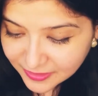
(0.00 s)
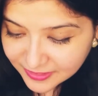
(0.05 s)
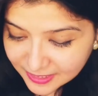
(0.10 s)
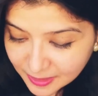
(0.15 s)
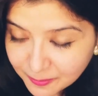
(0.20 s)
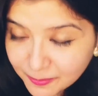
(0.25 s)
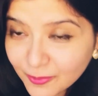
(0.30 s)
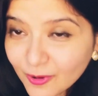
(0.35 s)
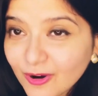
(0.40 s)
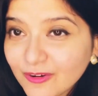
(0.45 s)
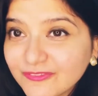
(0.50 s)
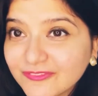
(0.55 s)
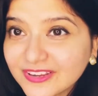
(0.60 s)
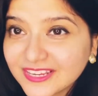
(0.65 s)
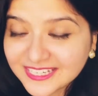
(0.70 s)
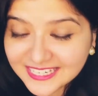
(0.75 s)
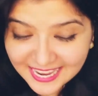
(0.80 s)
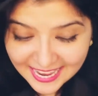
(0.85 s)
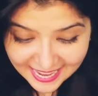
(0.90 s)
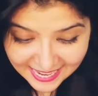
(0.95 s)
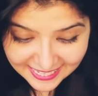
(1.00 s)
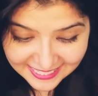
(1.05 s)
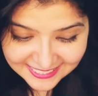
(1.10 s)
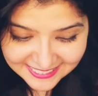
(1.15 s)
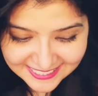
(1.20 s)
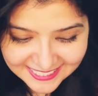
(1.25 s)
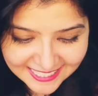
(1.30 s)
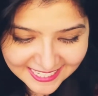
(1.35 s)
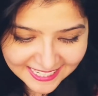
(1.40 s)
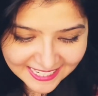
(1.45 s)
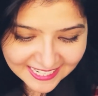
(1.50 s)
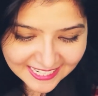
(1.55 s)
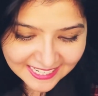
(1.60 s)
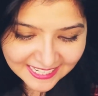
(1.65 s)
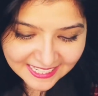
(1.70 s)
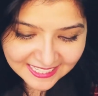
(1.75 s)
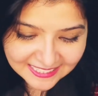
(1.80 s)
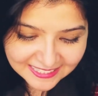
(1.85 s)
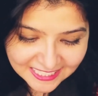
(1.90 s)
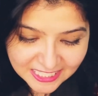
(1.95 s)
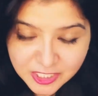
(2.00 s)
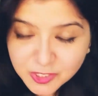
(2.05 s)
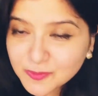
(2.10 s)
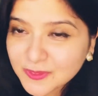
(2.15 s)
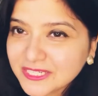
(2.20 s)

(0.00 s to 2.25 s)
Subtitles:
The Prophet, and this